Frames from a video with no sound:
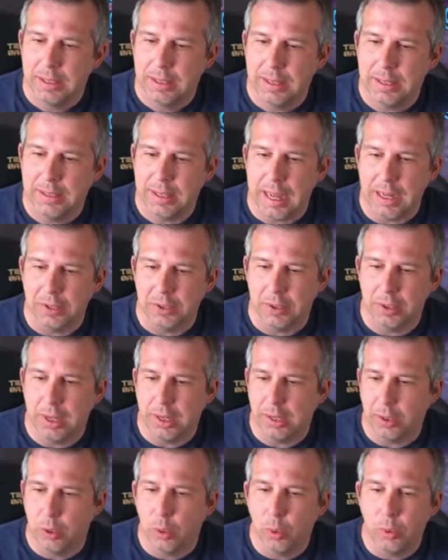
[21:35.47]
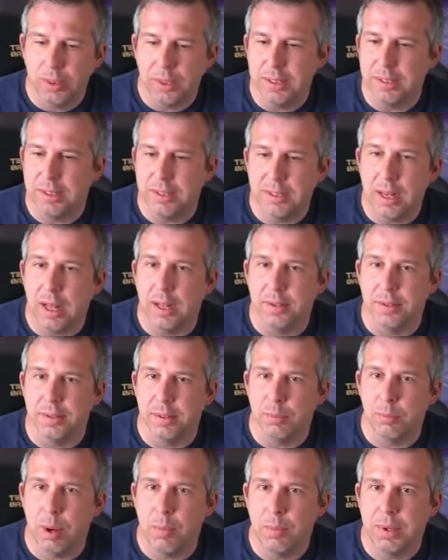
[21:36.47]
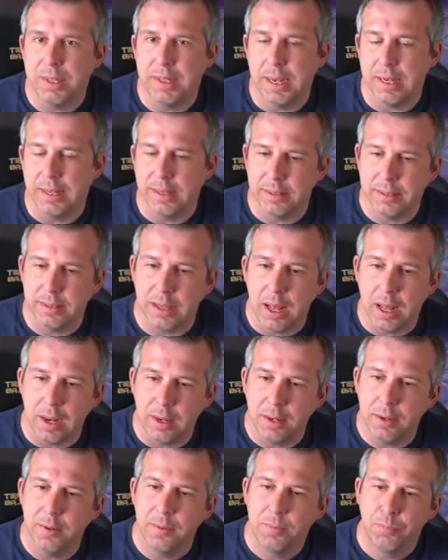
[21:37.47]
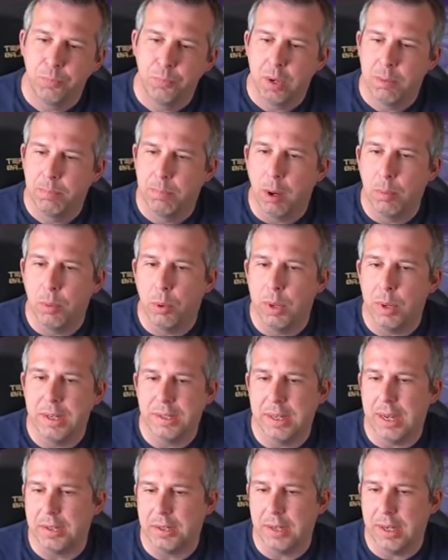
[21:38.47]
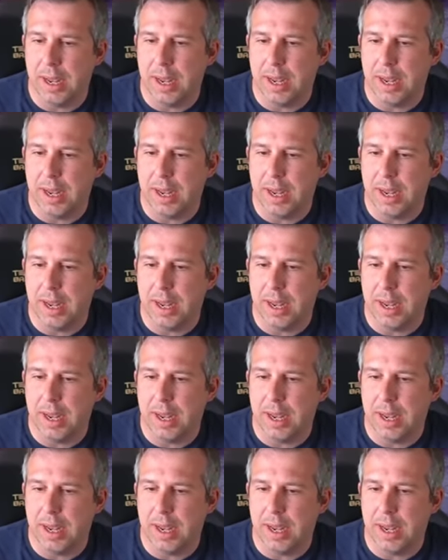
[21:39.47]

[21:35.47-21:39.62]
is actually causing stuns, and when we take a stun, Bommal is actually